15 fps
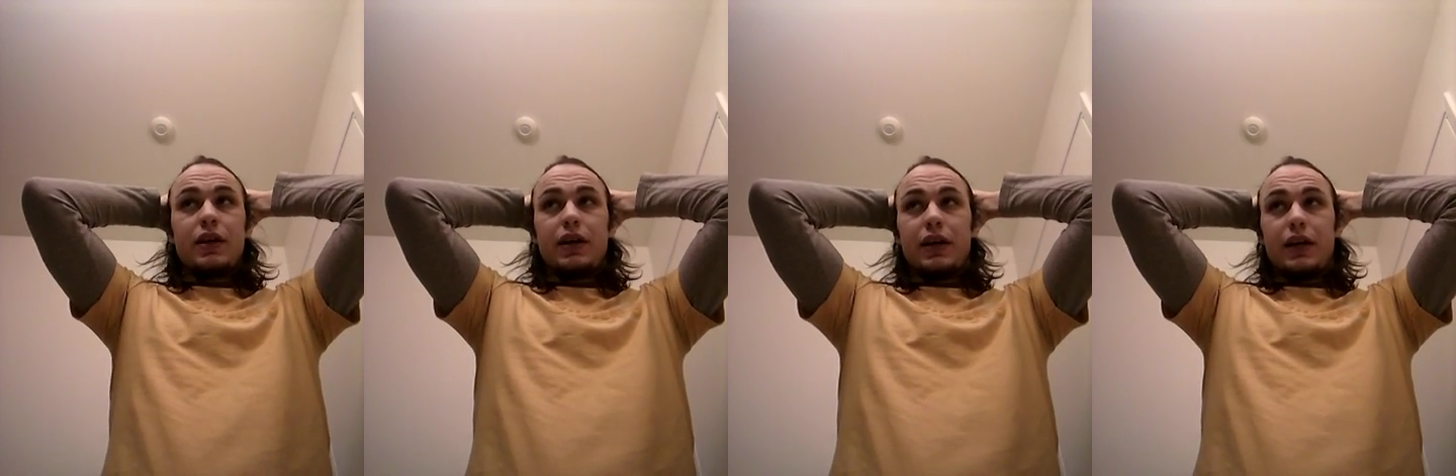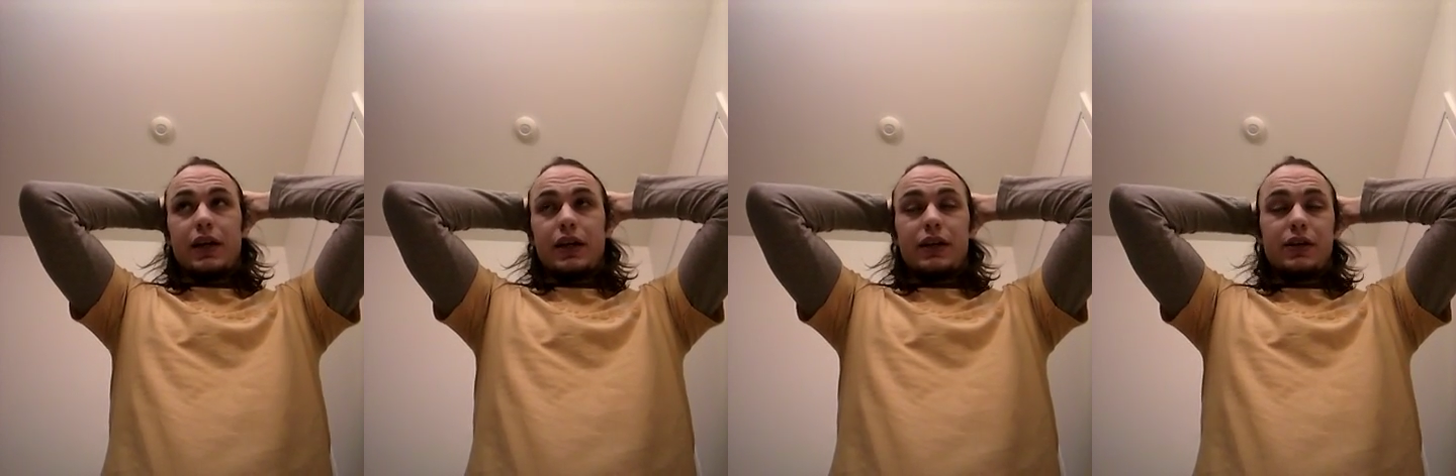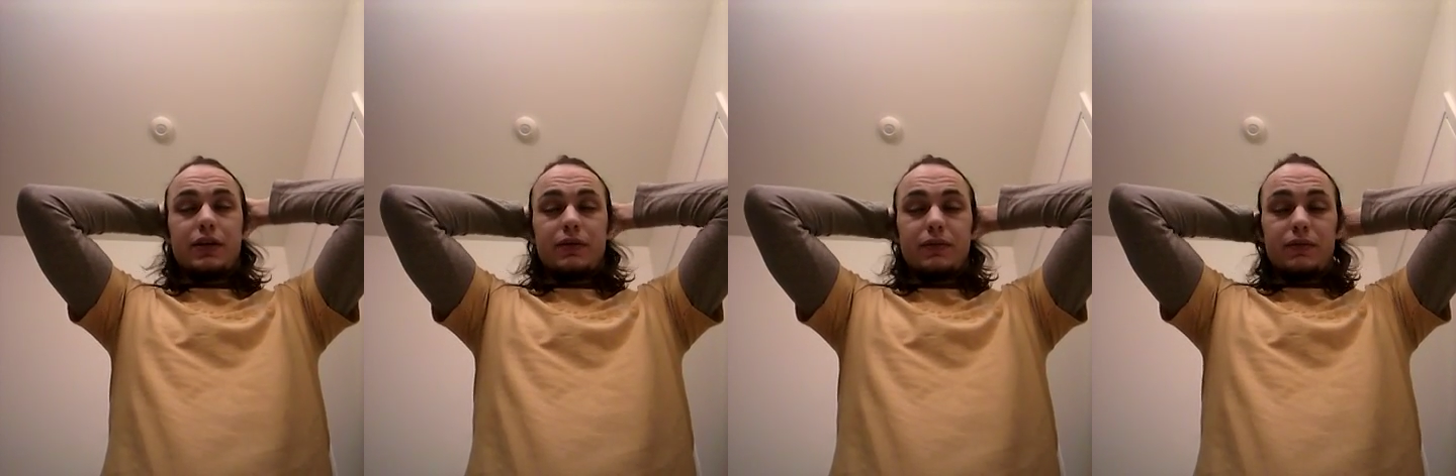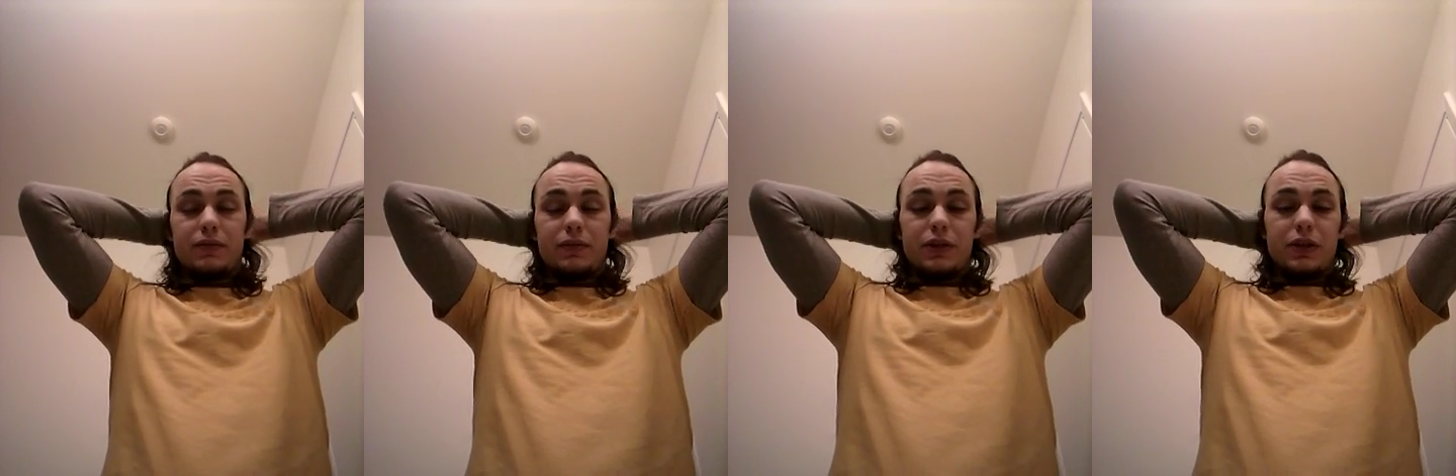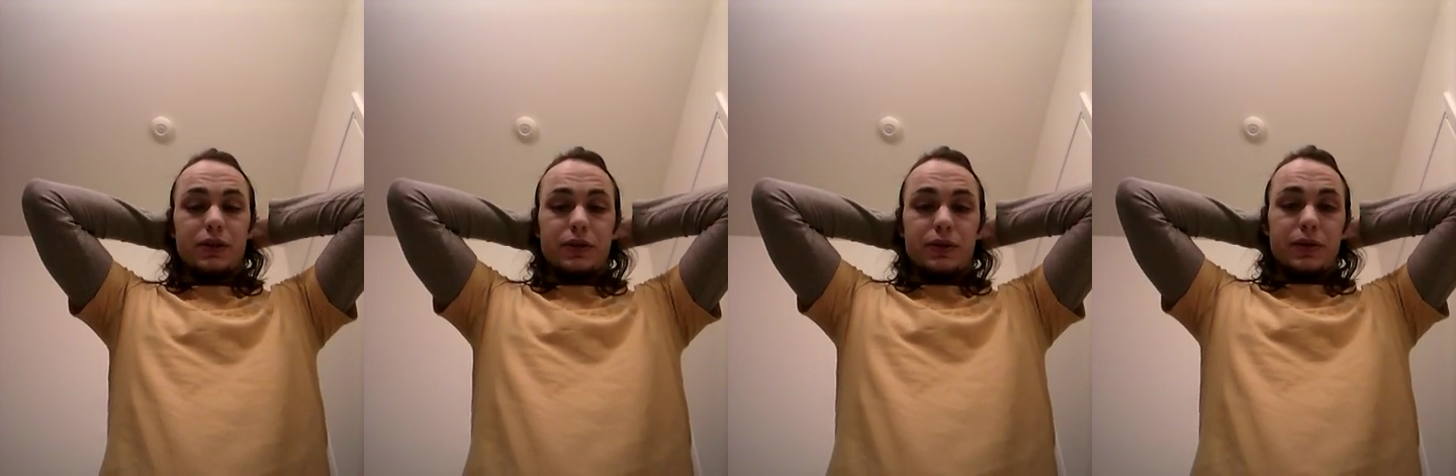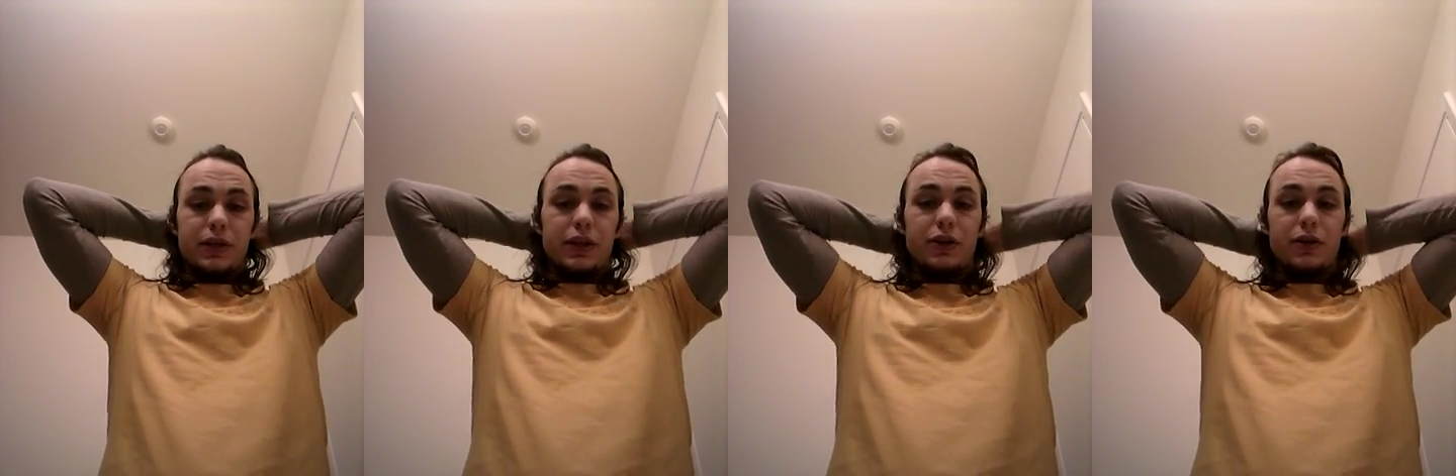I had to go do
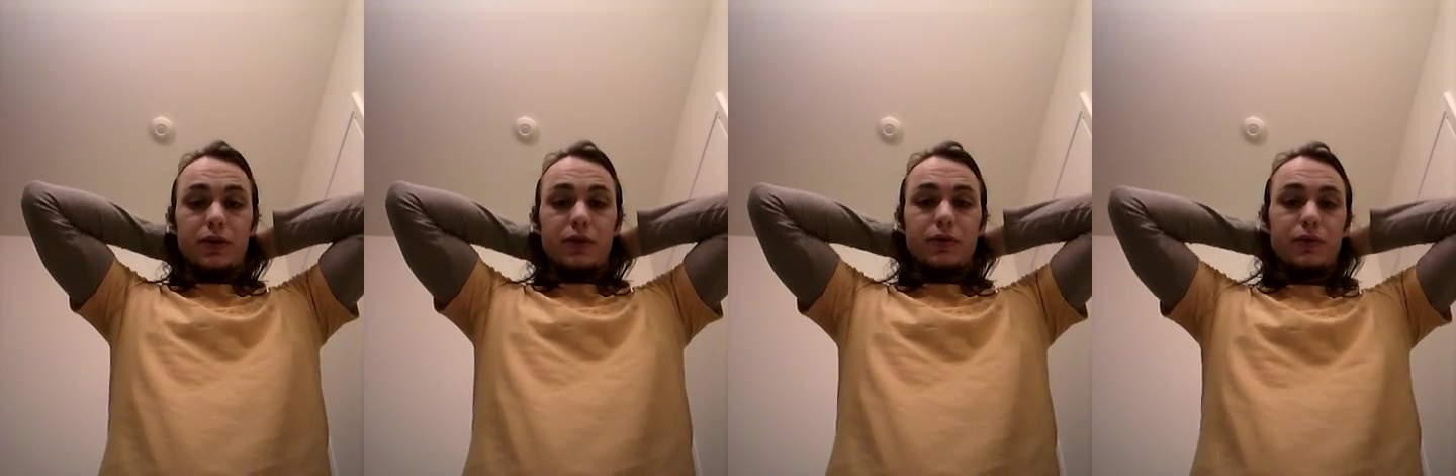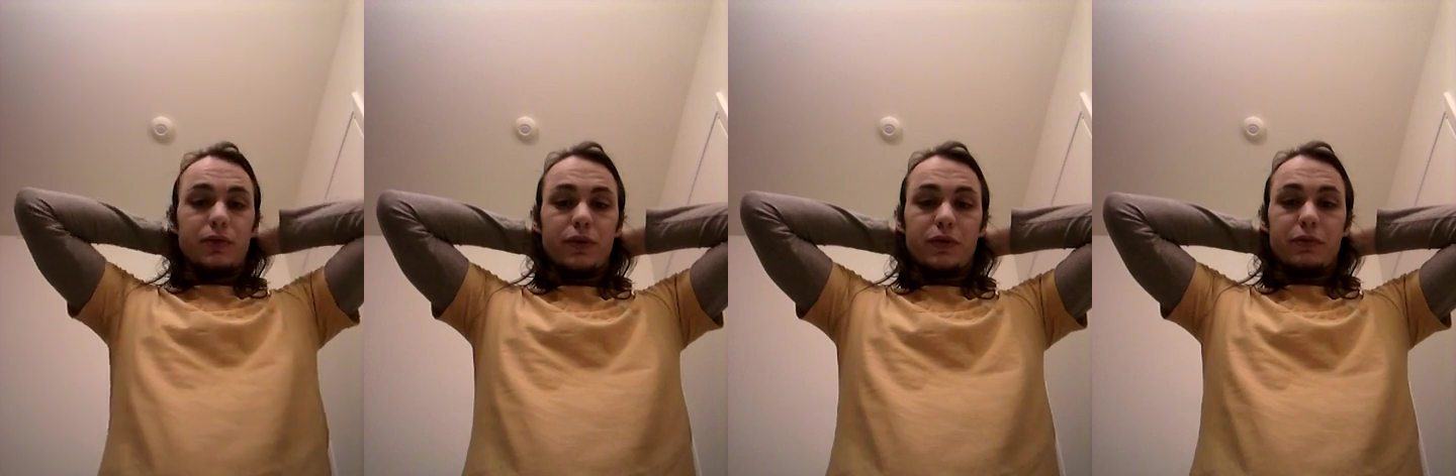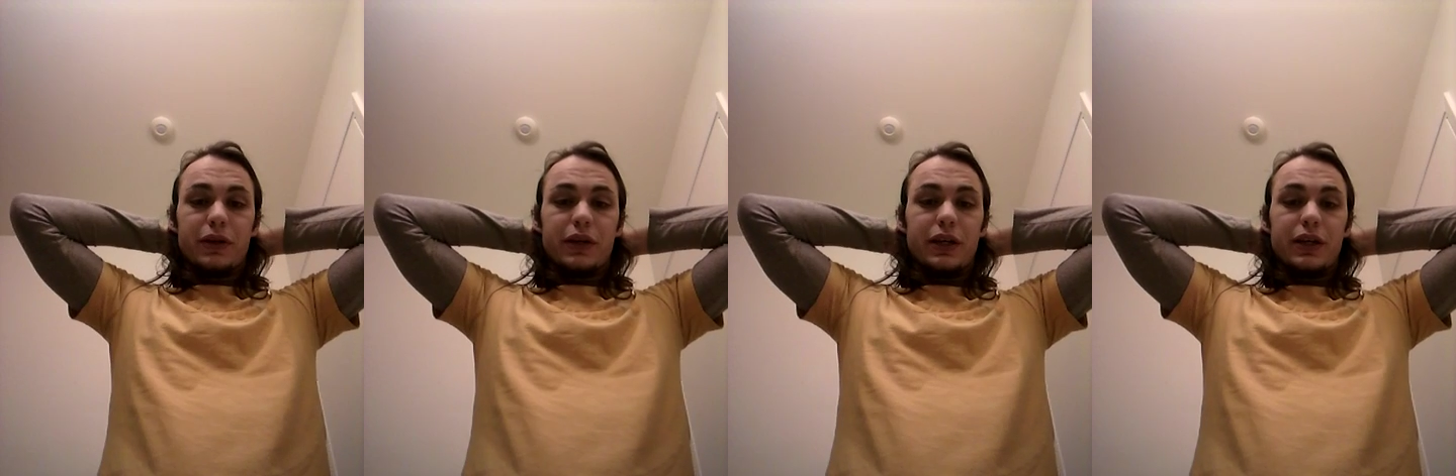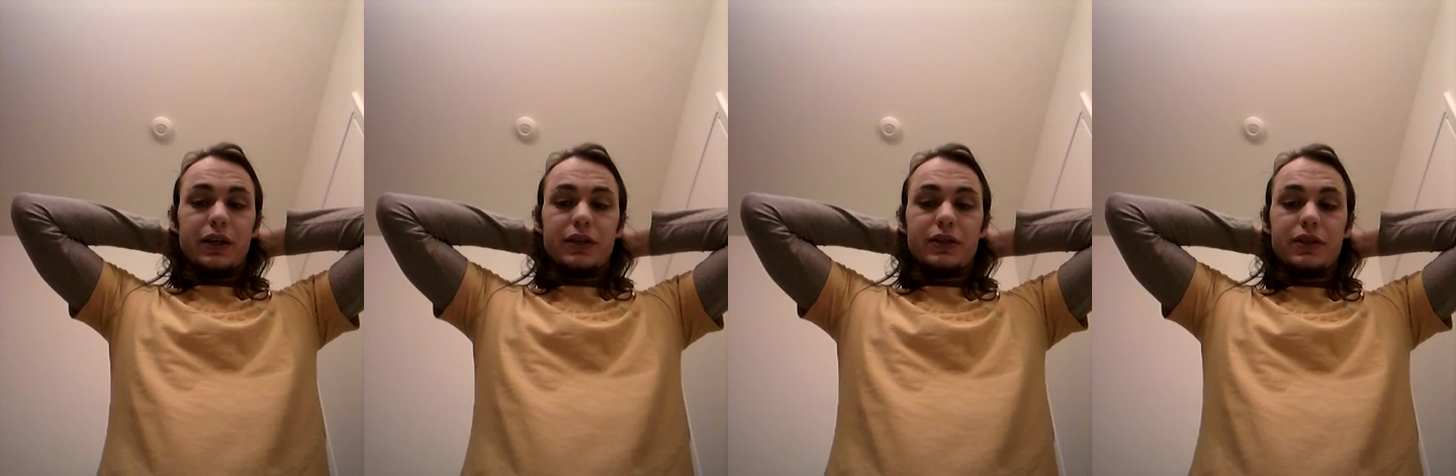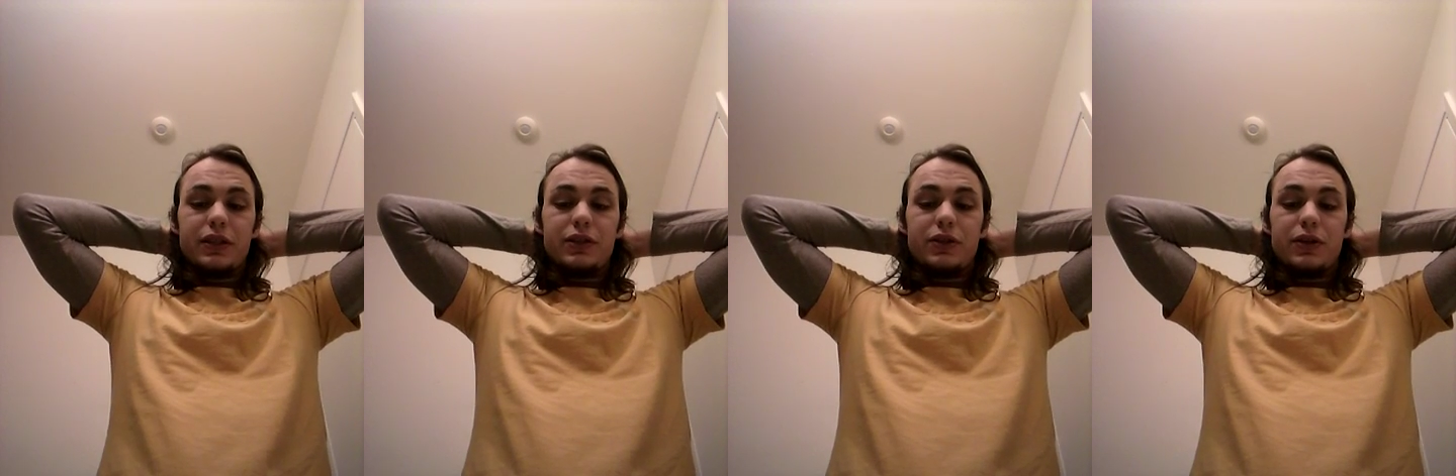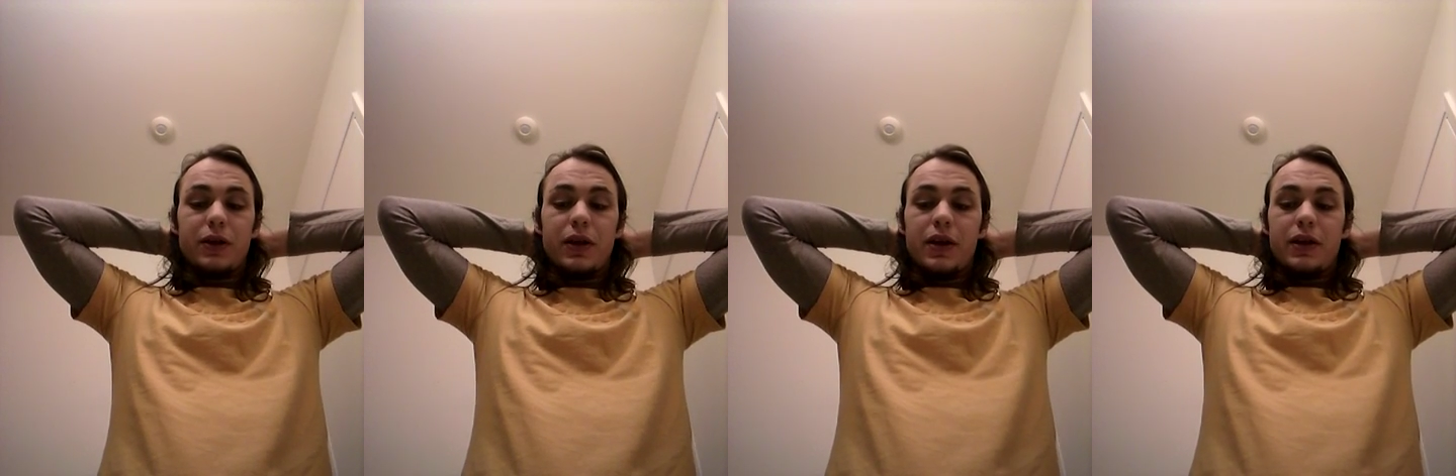dinner with my
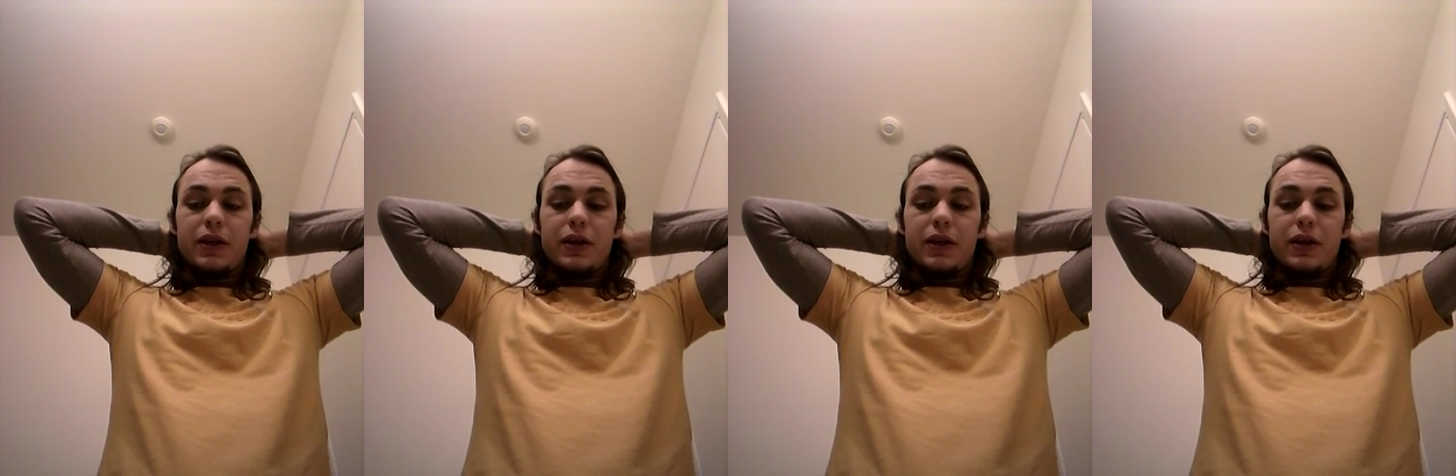sister.